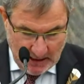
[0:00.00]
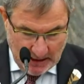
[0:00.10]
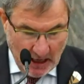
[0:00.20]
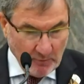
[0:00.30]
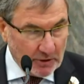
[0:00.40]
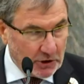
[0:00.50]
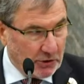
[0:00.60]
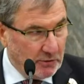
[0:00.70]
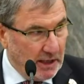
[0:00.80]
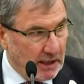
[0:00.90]
and I want
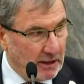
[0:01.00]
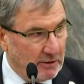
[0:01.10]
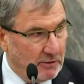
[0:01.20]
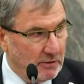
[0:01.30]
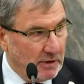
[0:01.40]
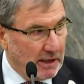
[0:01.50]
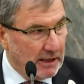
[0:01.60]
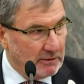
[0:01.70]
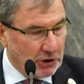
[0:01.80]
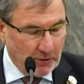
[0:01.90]
to
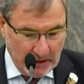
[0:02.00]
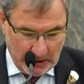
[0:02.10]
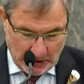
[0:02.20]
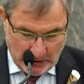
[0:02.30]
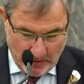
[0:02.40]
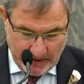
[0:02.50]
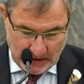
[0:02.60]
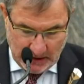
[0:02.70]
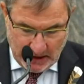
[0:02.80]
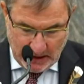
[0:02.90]
echo Joanna's
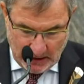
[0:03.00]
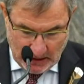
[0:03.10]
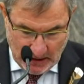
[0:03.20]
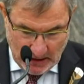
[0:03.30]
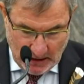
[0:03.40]
comments and thank